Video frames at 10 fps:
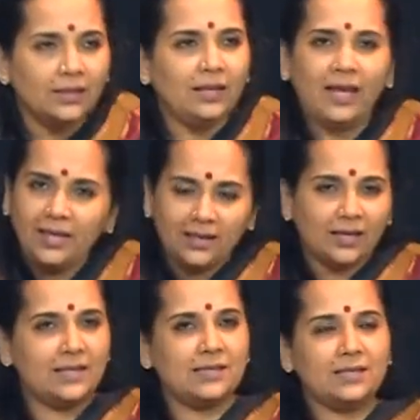Laya,
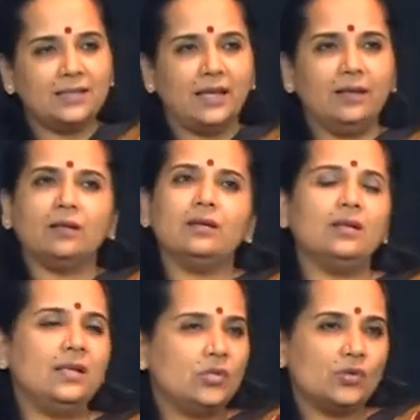as I said,
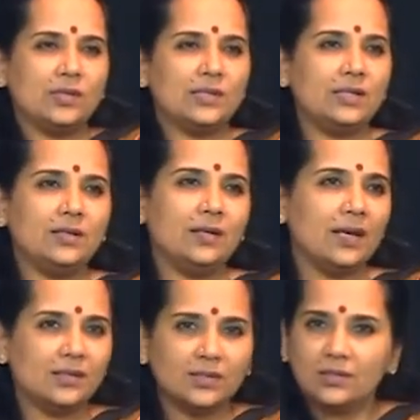is translated
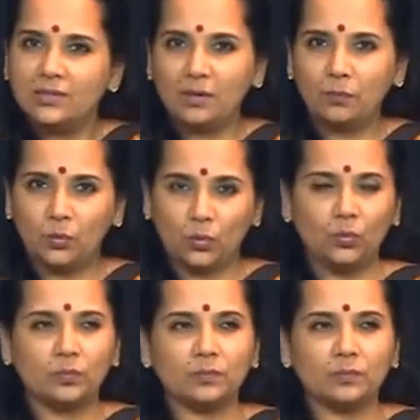as tempo.